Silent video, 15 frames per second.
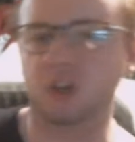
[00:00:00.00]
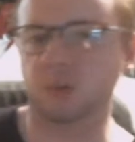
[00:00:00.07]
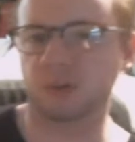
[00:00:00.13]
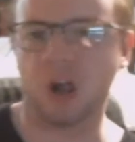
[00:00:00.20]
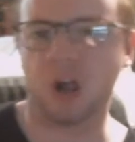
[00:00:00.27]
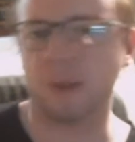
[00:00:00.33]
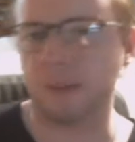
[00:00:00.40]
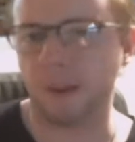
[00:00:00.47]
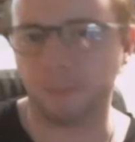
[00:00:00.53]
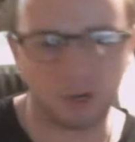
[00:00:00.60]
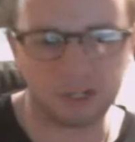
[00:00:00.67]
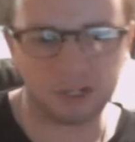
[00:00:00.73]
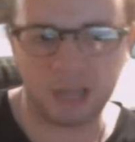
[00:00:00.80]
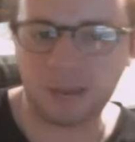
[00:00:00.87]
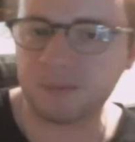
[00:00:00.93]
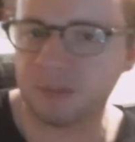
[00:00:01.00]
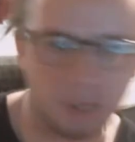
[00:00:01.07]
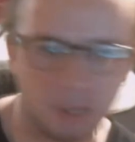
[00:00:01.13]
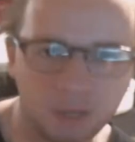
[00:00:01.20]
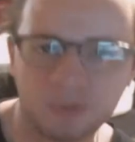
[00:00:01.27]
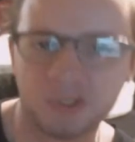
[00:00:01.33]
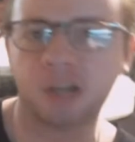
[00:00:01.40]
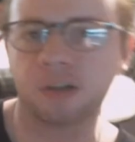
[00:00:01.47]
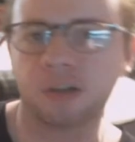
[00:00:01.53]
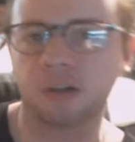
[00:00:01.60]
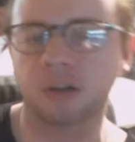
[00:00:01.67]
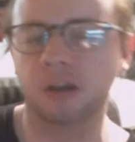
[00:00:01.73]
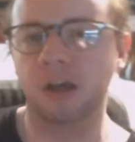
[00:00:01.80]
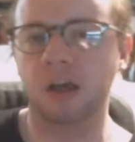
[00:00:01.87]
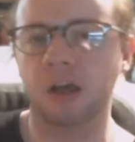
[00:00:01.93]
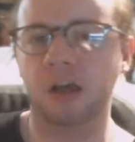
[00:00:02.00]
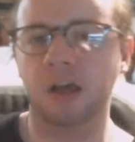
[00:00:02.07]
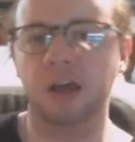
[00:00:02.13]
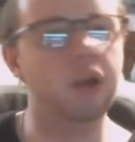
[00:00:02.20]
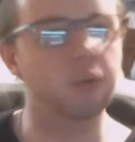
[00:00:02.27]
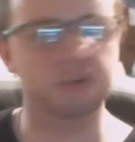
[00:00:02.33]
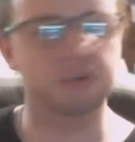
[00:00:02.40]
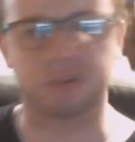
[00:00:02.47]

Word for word: was all about. But when it came to music, it was